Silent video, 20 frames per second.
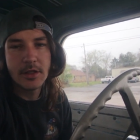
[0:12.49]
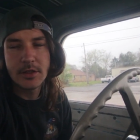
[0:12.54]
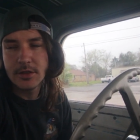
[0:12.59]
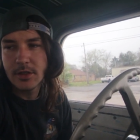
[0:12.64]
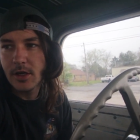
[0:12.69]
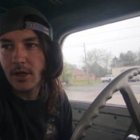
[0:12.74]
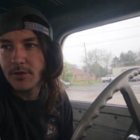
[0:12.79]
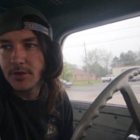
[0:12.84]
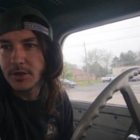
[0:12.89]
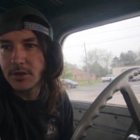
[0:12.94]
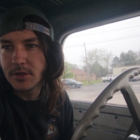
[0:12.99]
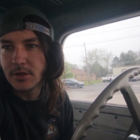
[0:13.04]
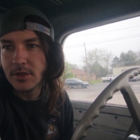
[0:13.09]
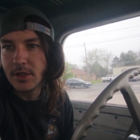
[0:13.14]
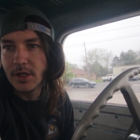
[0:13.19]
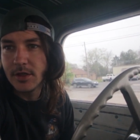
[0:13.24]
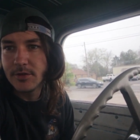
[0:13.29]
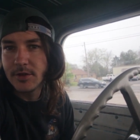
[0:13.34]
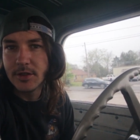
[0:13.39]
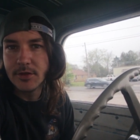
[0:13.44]
It's obviously
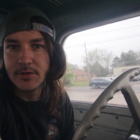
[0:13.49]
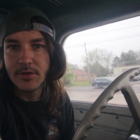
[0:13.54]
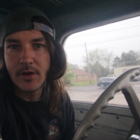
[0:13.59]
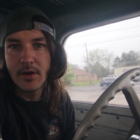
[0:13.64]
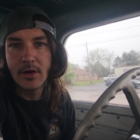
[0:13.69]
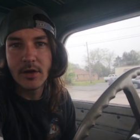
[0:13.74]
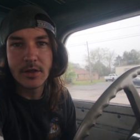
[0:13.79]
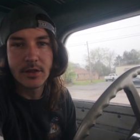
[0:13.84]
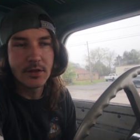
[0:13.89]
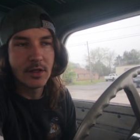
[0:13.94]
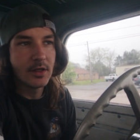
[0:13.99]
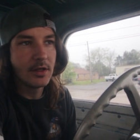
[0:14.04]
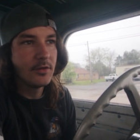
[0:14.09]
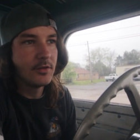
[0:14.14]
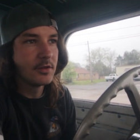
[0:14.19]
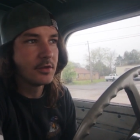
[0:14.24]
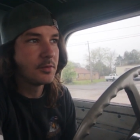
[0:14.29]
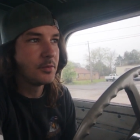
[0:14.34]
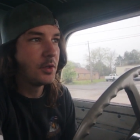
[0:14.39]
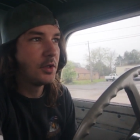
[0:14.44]
not very far because I live in
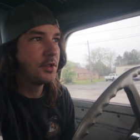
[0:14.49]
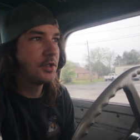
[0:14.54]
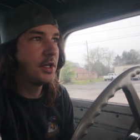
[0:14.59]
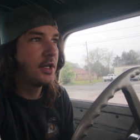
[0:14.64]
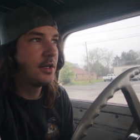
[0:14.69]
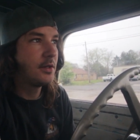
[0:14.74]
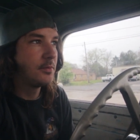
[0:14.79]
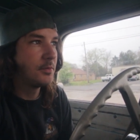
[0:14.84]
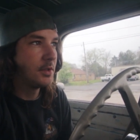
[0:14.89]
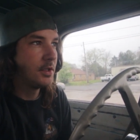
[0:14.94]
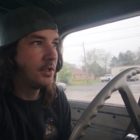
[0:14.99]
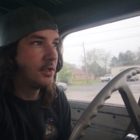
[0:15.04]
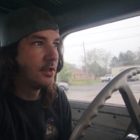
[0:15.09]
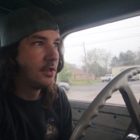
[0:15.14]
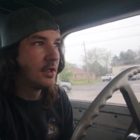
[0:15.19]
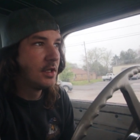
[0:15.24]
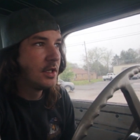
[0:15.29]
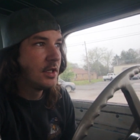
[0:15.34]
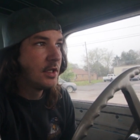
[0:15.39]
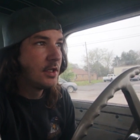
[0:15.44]
a small town but
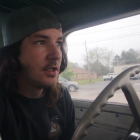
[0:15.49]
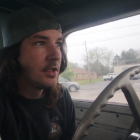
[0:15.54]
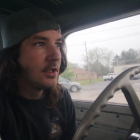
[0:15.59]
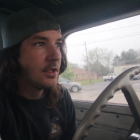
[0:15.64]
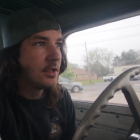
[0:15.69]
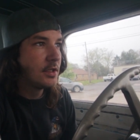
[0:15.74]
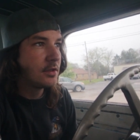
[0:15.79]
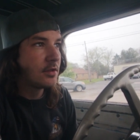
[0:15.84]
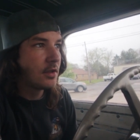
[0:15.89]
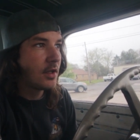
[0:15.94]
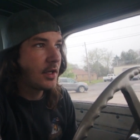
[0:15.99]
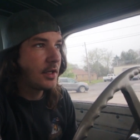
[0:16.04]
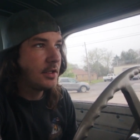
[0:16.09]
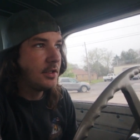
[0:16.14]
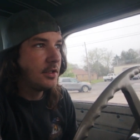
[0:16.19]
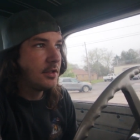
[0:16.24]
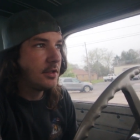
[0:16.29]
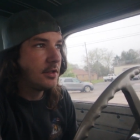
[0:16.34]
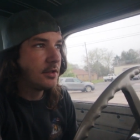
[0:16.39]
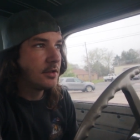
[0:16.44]
it's a lot
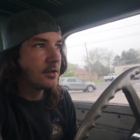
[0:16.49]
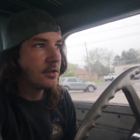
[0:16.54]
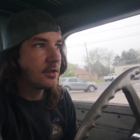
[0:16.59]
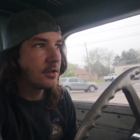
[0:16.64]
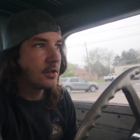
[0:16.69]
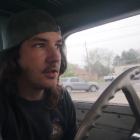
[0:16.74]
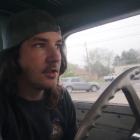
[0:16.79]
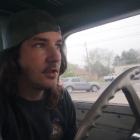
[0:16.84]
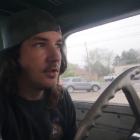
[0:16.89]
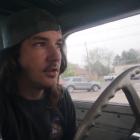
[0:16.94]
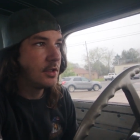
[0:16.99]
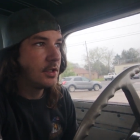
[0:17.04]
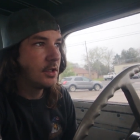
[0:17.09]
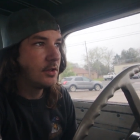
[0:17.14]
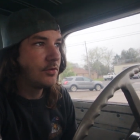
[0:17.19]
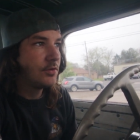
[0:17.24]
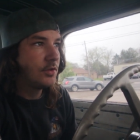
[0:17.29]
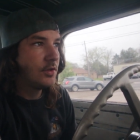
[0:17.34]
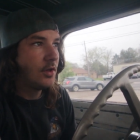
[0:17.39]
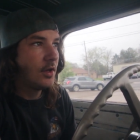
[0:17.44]
easier just to go
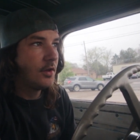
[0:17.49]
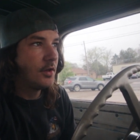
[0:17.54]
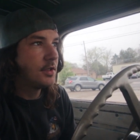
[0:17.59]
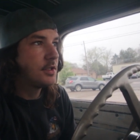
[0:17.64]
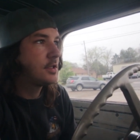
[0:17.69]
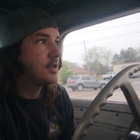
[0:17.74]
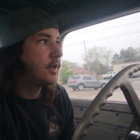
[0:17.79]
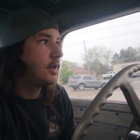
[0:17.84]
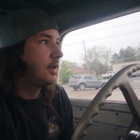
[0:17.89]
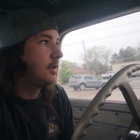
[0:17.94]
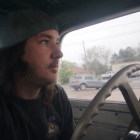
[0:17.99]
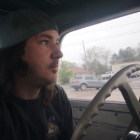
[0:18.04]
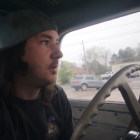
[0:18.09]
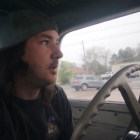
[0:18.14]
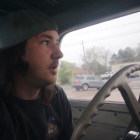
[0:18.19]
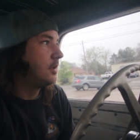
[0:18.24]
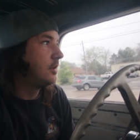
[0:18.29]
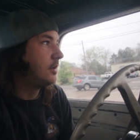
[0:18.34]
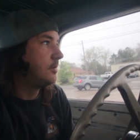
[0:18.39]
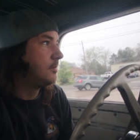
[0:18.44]
get food on this side
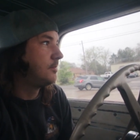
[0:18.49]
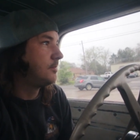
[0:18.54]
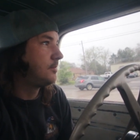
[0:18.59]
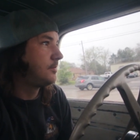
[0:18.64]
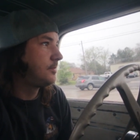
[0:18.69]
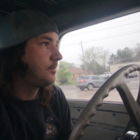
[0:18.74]
but um,